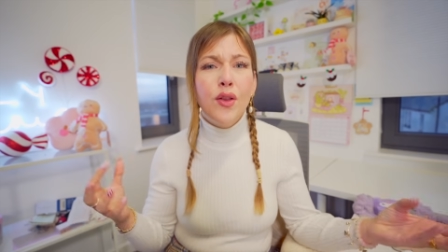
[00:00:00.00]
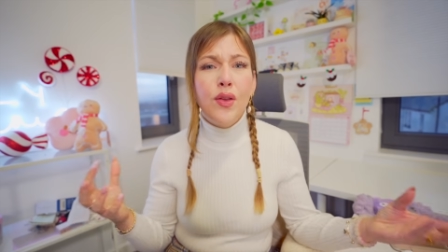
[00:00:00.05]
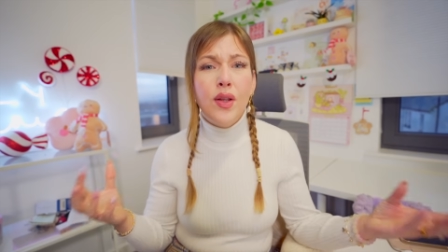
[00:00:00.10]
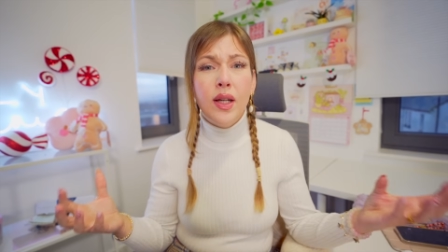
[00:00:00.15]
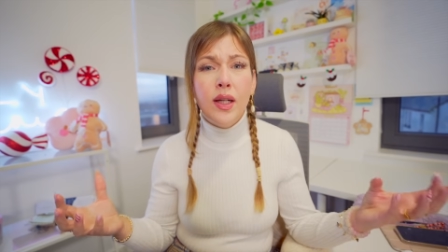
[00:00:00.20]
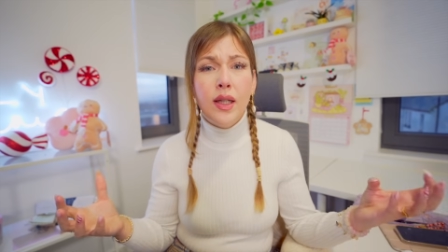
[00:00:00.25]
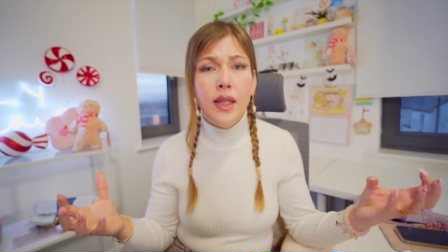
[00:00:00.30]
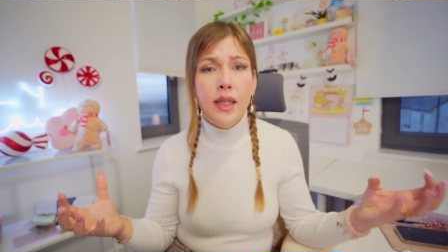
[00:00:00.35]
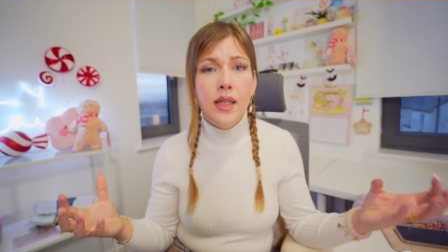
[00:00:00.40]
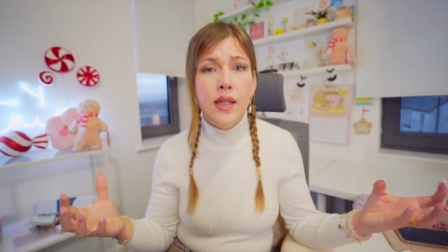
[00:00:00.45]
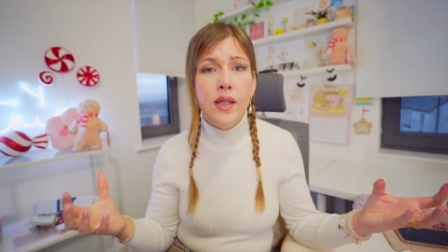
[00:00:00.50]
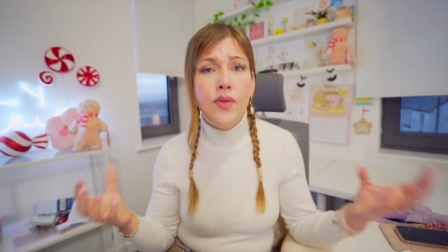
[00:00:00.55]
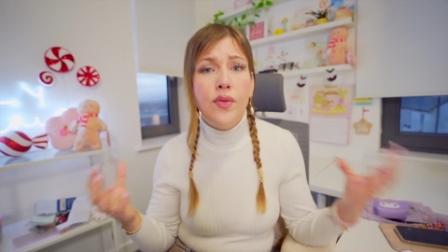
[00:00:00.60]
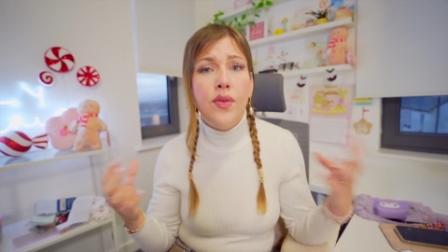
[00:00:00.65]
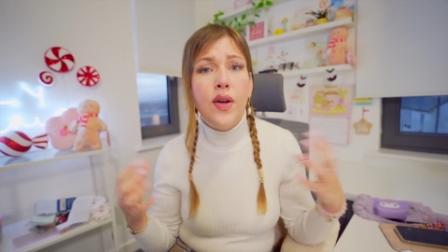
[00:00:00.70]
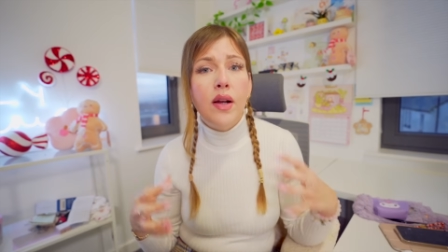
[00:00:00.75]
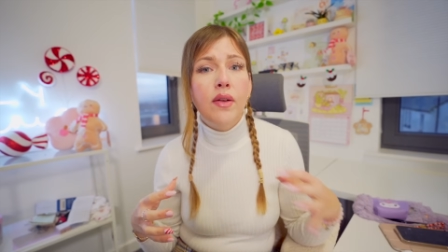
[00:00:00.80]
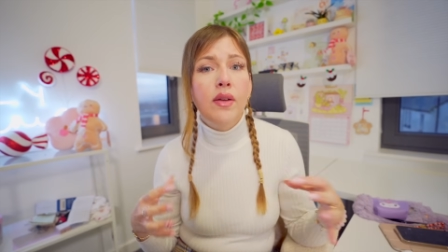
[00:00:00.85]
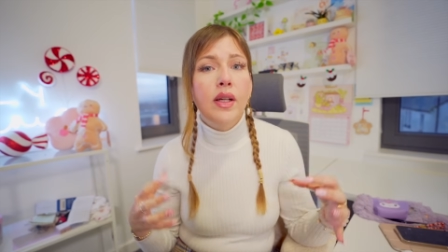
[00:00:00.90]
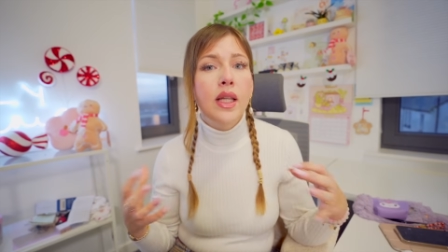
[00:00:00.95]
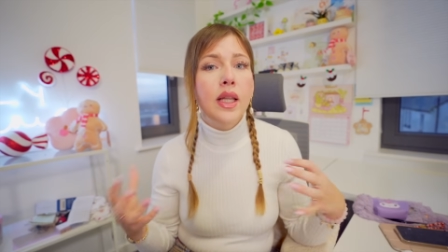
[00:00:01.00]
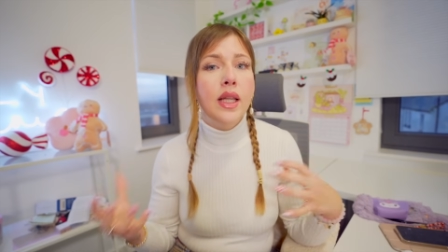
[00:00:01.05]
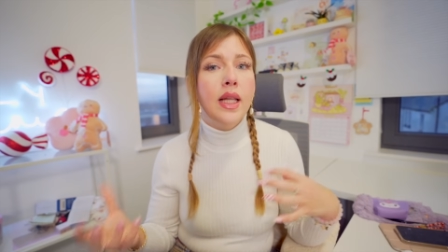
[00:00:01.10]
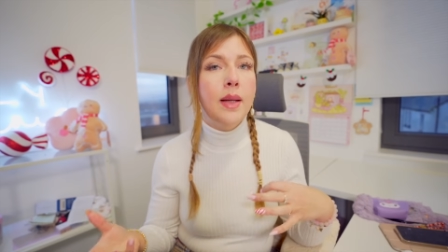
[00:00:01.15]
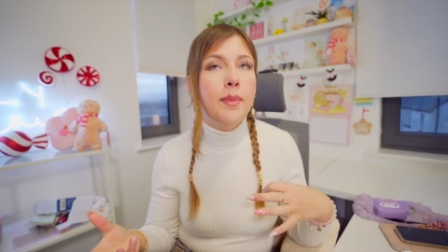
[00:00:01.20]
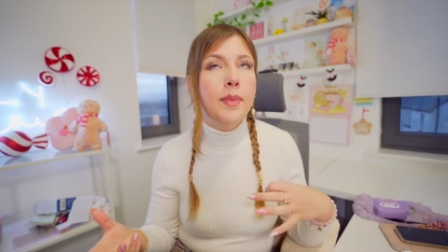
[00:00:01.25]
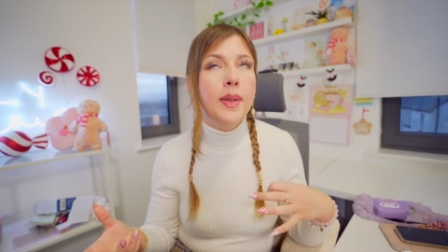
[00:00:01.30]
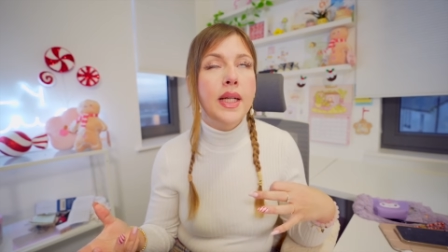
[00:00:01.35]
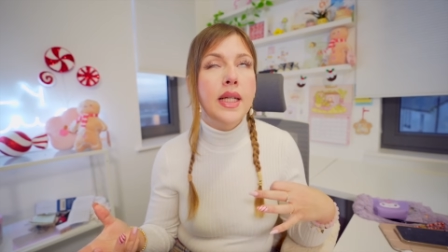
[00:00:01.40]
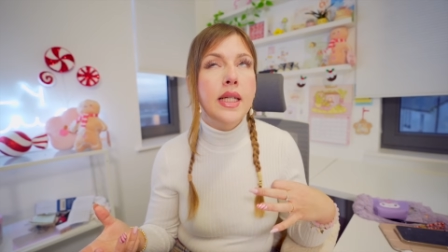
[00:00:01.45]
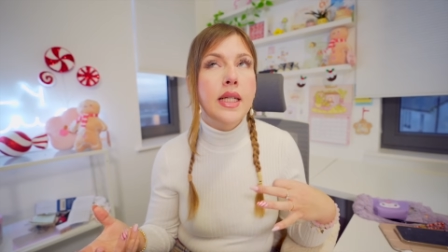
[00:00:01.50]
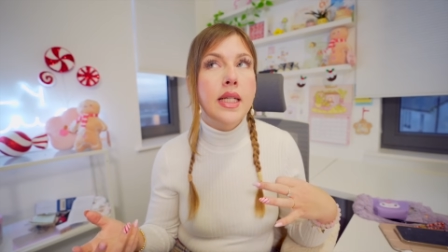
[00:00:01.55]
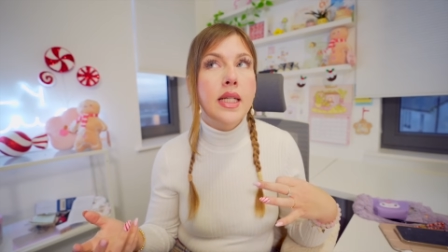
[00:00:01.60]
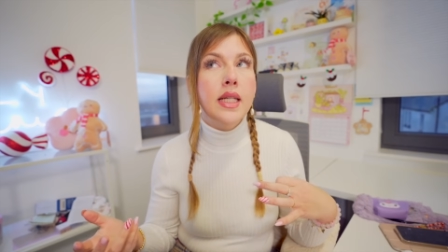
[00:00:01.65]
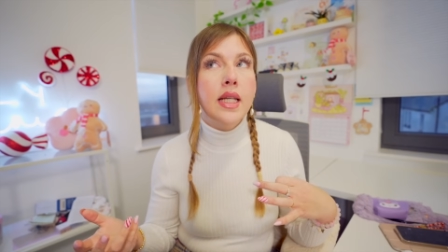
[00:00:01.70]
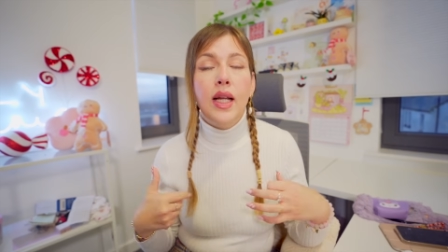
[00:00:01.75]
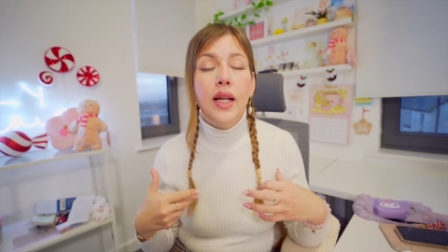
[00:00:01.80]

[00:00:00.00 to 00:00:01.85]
there is very limited